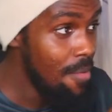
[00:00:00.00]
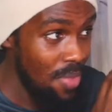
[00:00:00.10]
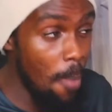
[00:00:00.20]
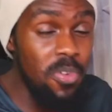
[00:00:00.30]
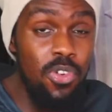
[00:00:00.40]

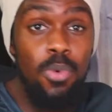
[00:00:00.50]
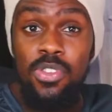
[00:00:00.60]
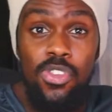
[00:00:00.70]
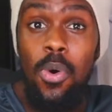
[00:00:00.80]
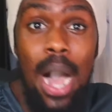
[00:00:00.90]
Episode was
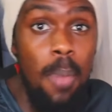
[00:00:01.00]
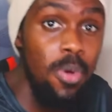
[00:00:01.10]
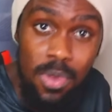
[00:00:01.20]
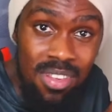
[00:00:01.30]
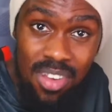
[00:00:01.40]
so hype,
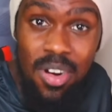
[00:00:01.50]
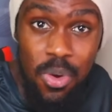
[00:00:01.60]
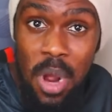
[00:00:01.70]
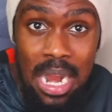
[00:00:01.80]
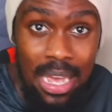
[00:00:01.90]
it started
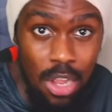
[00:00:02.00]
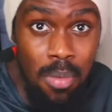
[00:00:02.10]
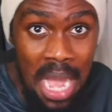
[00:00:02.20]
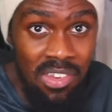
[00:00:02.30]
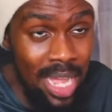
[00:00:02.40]
raining. Can you
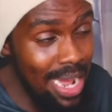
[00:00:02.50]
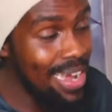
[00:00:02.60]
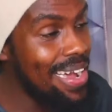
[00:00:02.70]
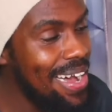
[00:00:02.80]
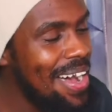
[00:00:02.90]
imagine
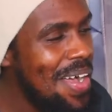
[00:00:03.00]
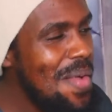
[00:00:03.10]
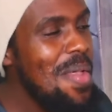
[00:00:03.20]
that?